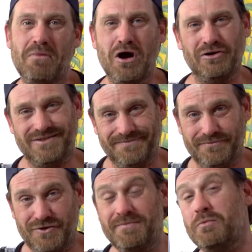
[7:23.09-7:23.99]
Myers.
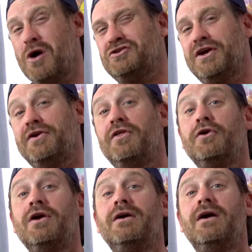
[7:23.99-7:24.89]
You've been watching
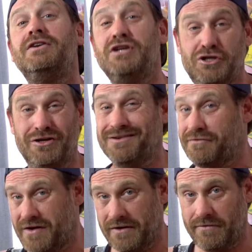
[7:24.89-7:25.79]
another edition of
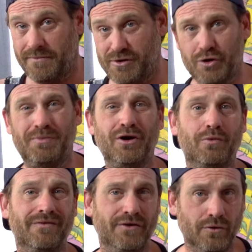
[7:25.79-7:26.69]
the Beer Peer
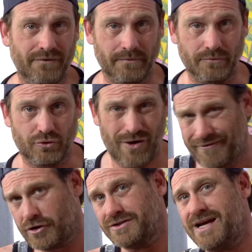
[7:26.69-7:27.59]
Review from
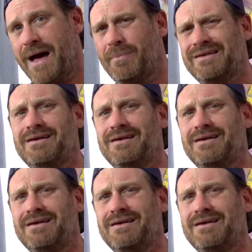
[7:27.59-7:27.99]
Craft on Tap.